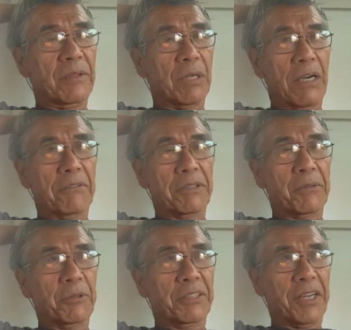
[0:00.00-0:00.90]
or after
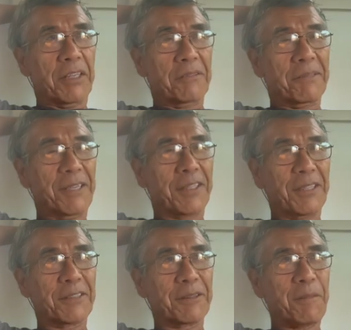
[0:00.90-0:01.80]
we die, I
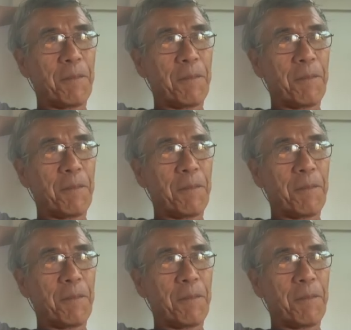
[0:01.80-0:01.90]
guess.